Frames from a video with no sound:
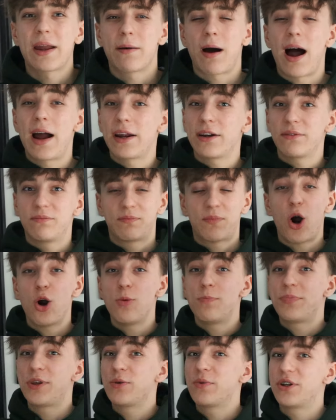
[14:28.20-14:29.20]
I
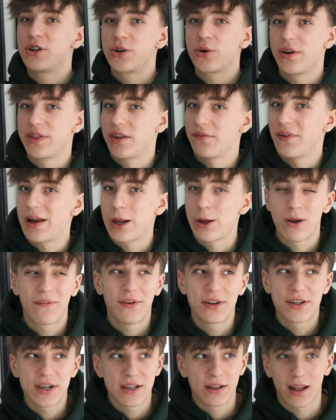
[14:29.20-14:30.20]
hope you enjoyed the video. If
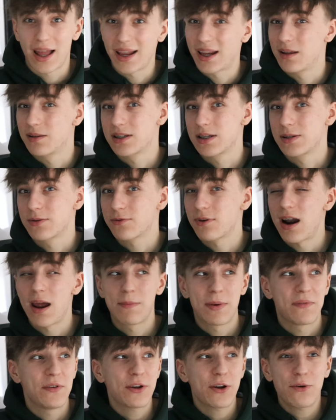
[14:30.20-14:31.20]
you did, like and
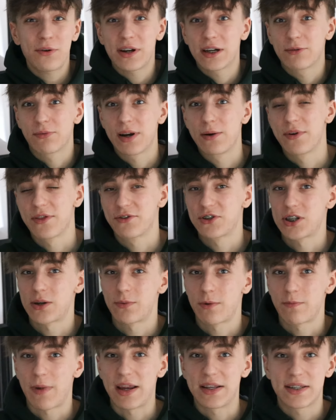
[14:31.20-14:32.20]
subscribe. If you don't agree with
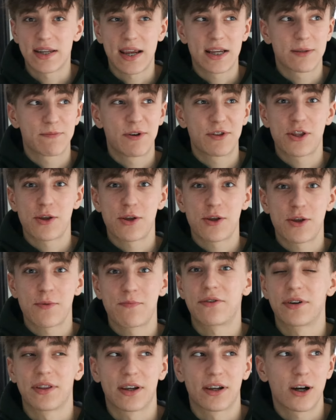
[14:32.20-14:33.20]
some of my takes, put them
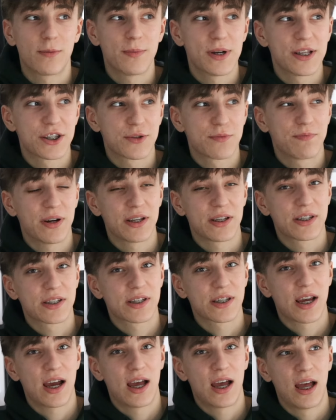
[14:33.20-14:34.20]
down in the comments, but
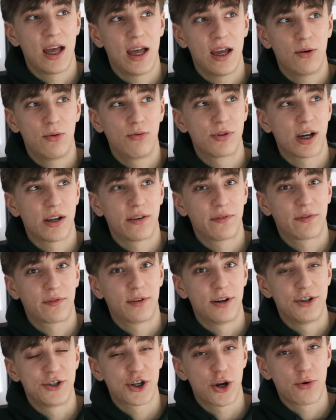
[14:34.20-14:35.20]
all done for
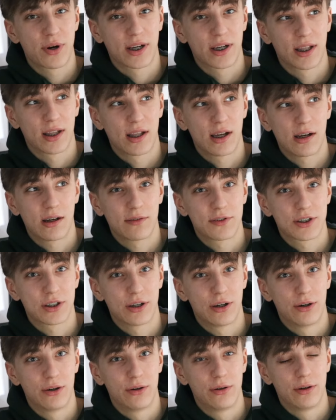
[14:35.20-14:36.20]
a joke and a laugh,
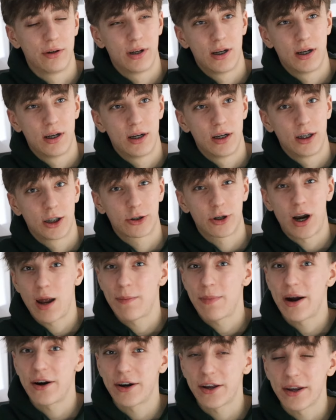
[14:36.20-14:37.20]
so cry
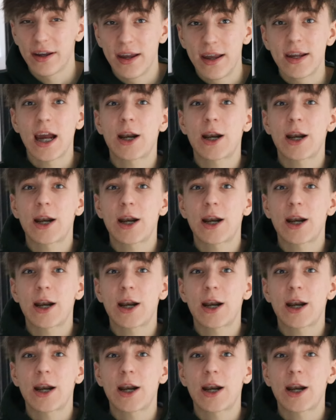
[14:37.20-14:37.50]
about it.